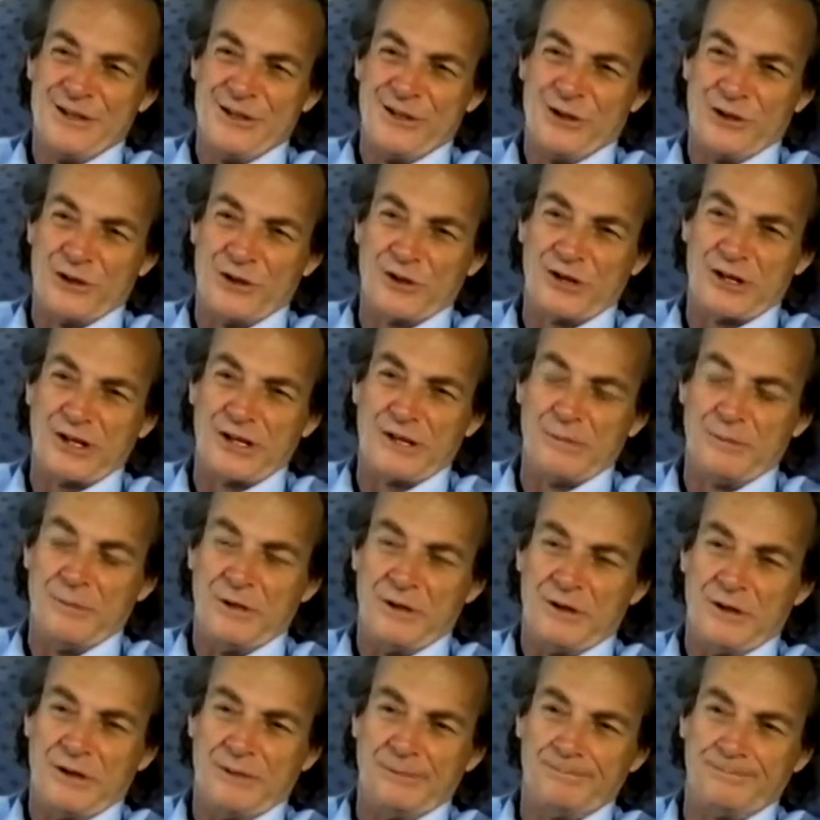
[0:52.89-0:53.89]
You look in a
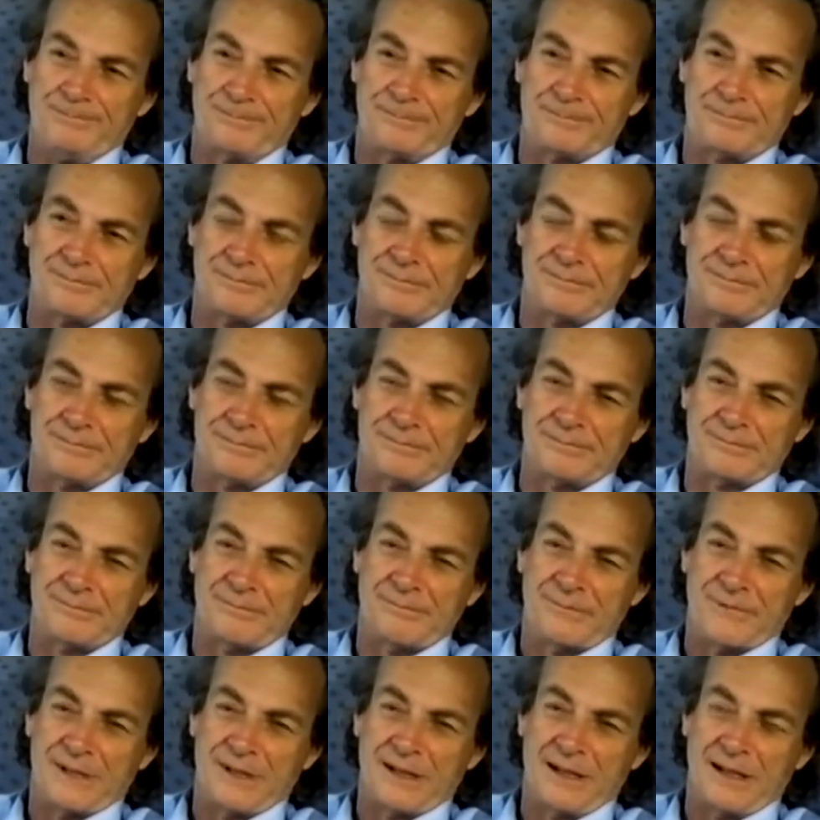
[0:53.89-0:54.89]
mirror,
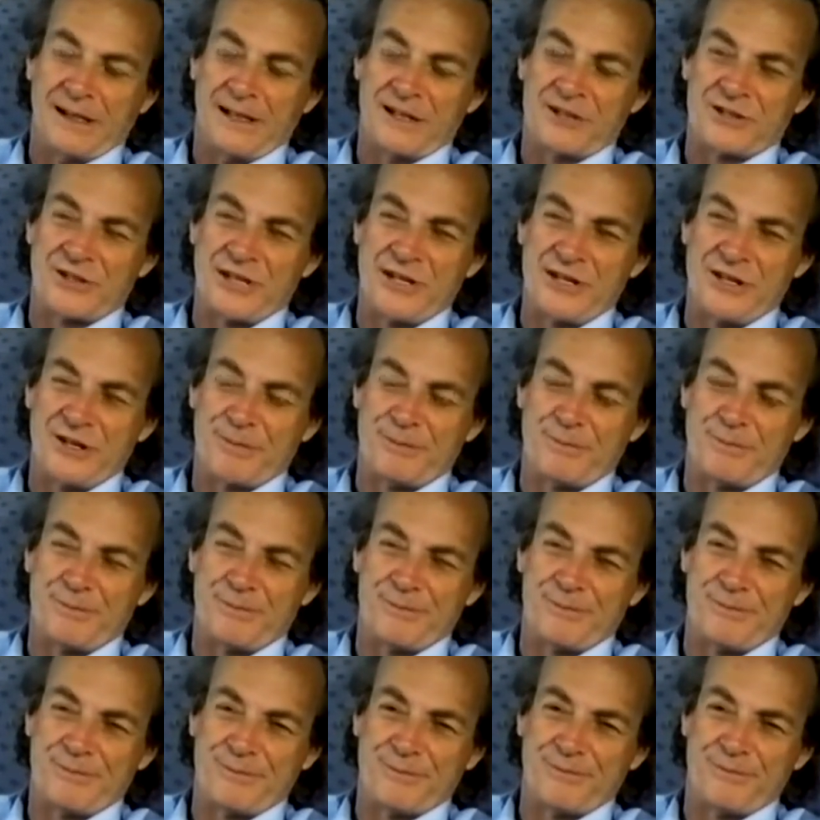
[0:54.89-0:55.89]
and let's say you
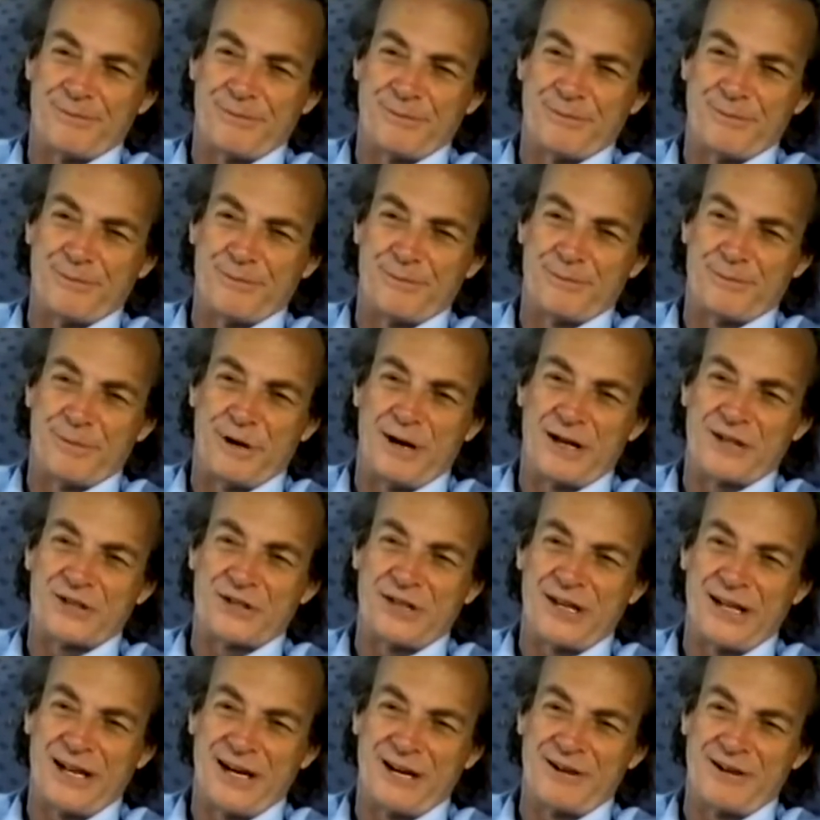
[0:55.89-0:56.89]
part
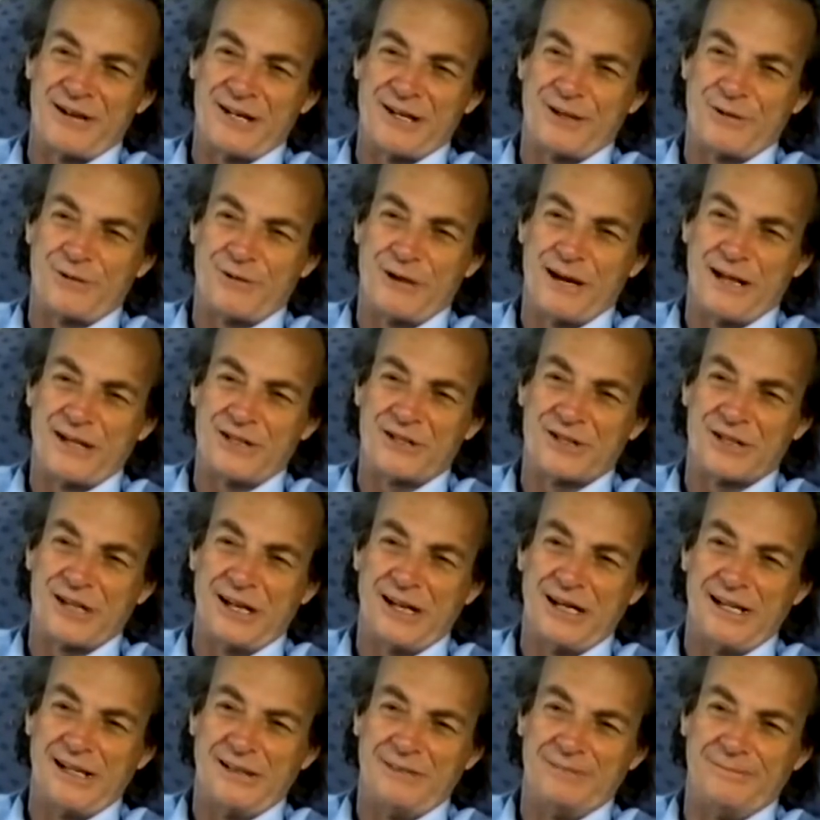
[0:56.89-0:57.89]
your hair on the right
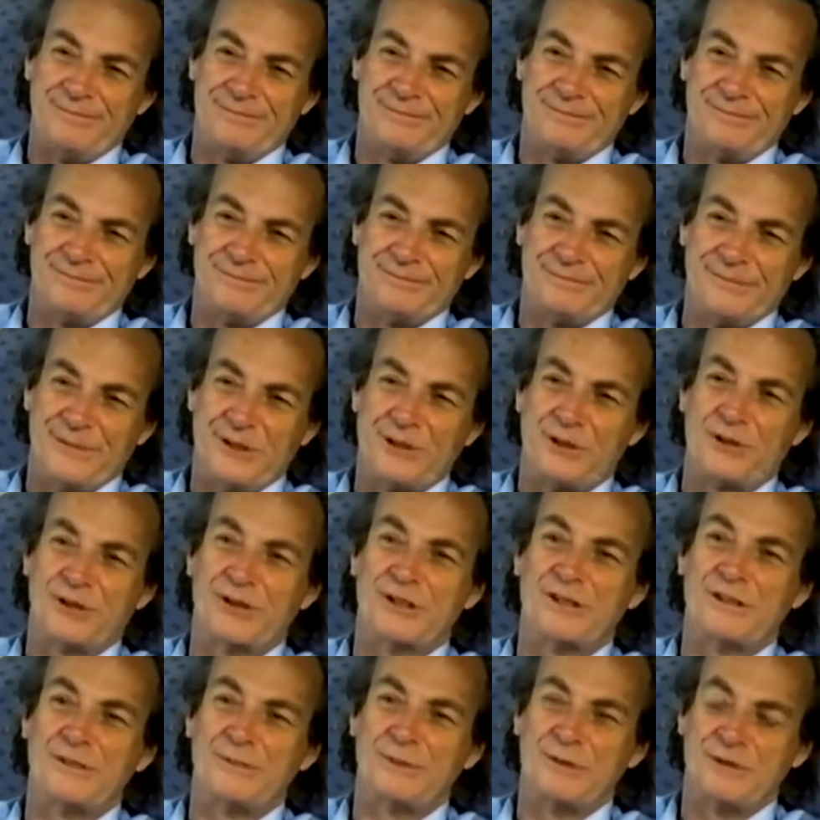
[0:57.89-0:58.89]
side. Then you
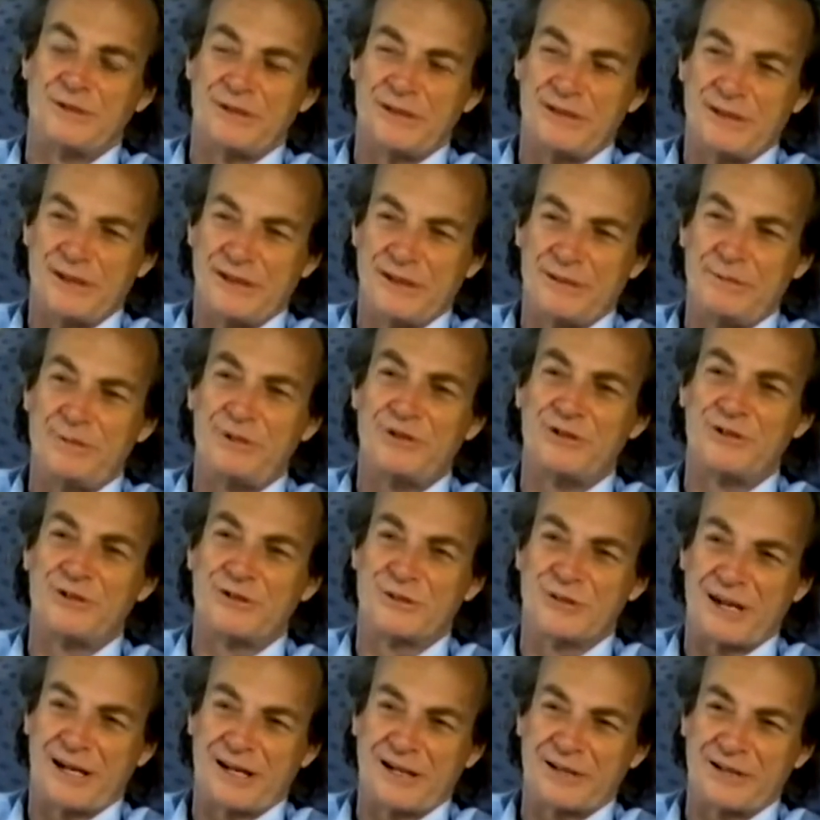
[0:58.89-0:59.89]
look in the mirror, and the image
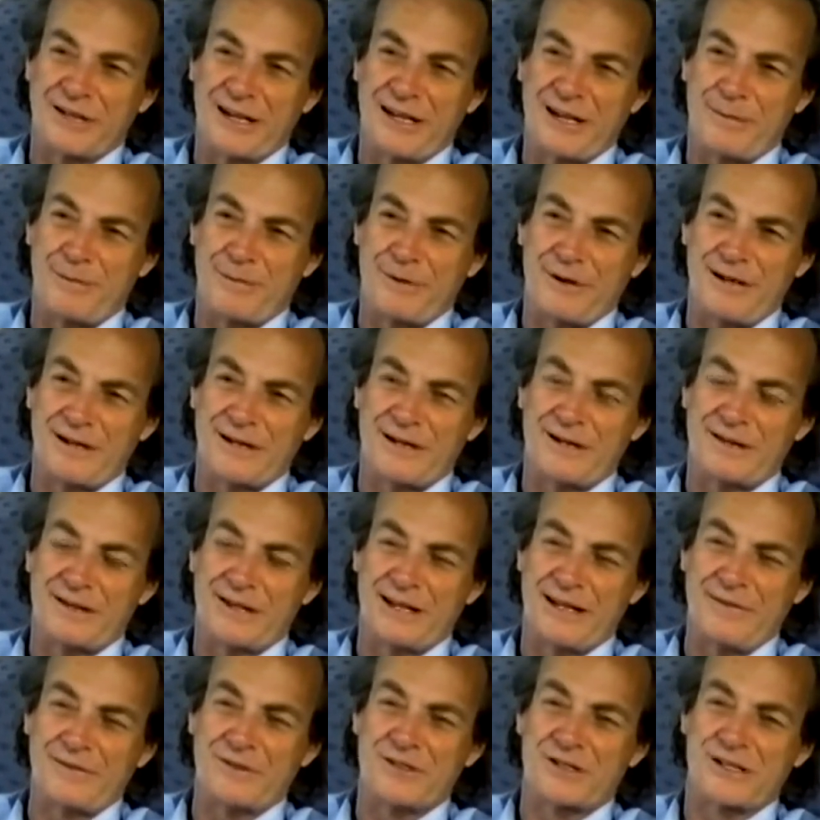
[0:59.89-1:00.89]
has got its hair part on the
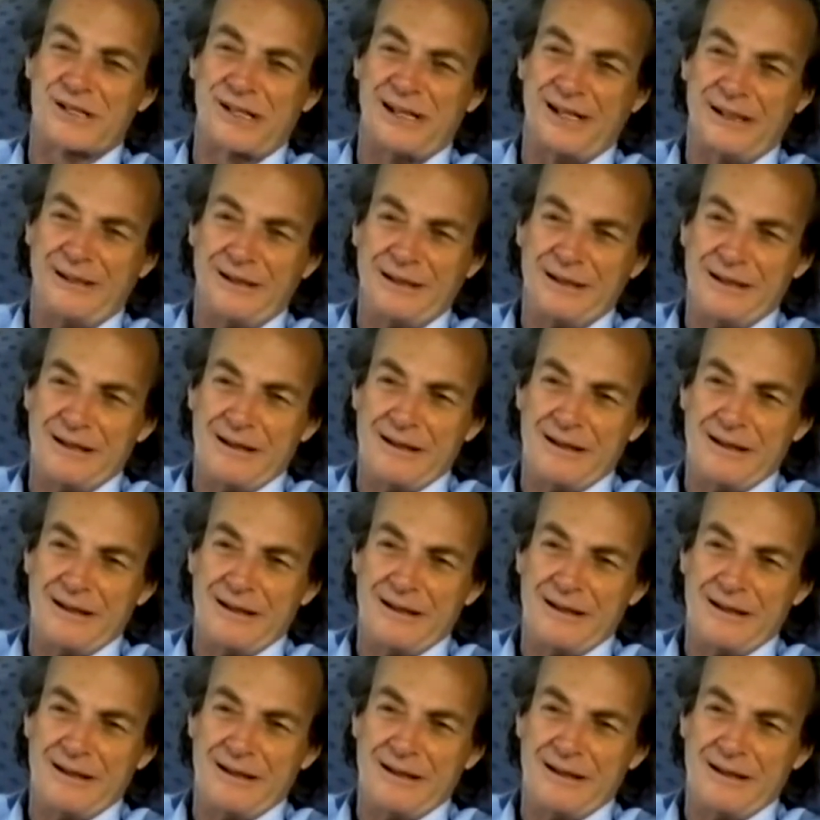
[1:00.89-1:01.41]
left side.